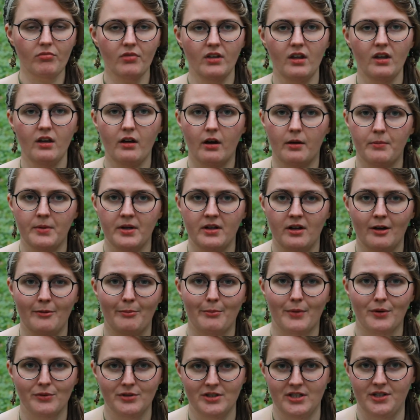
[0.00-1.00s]
Coming up
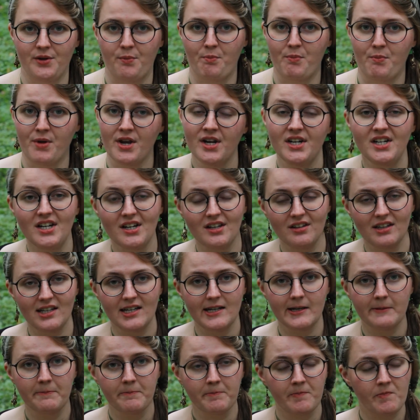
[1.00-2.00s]
most
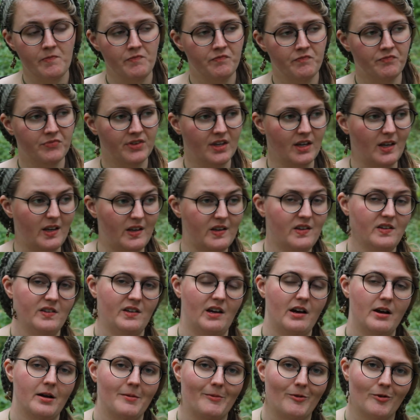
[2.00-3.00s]
immediately is
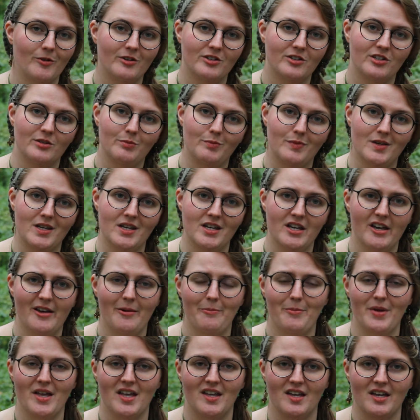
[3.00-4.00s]
I'm going to be
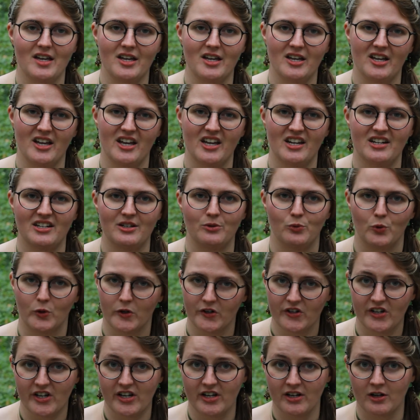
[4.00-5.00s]
making an
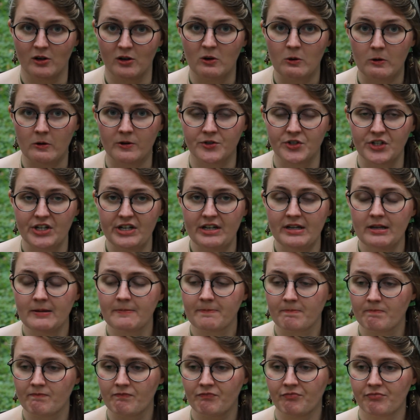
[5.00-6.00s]
Edwardian corset.
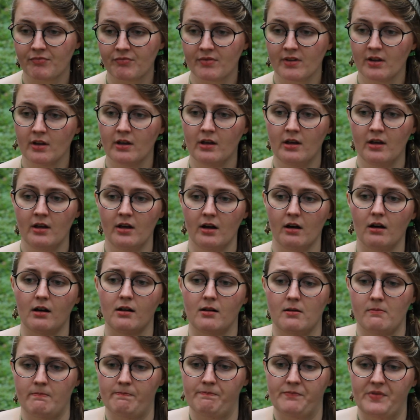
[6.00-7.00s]

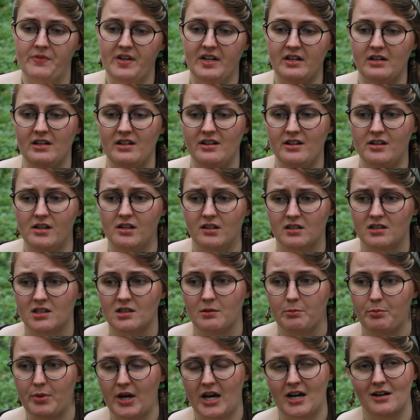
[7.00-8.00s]
It is
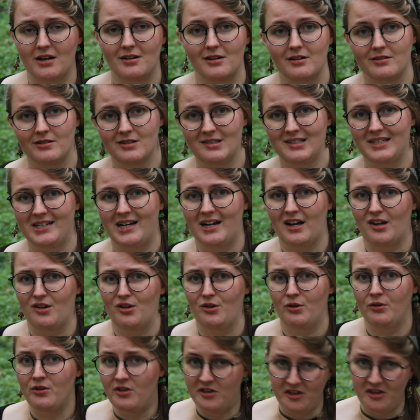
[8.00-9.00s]
pattern
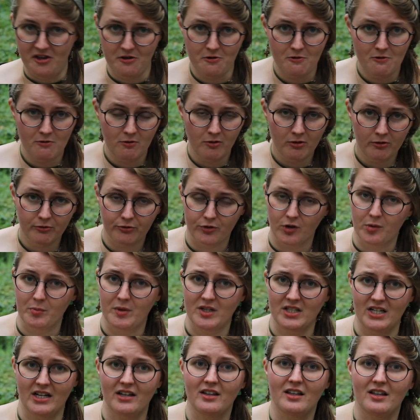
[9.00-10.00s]
style U from
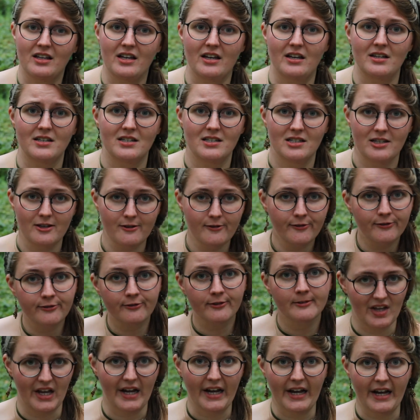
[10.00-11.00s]
Atelier
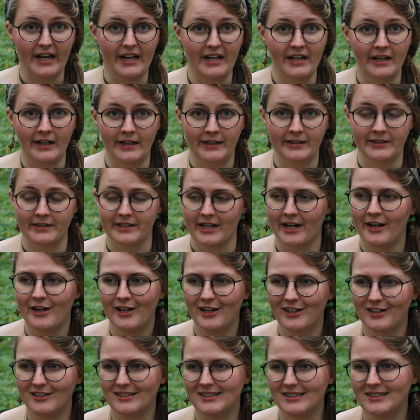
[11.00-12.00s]
Sylph, and
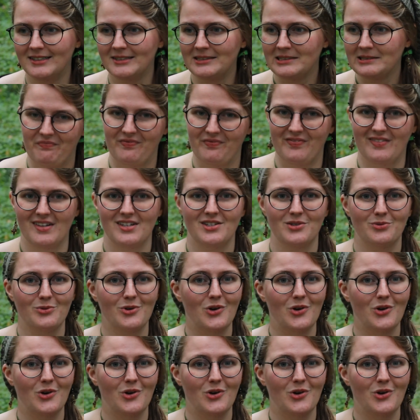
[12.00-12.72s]
this will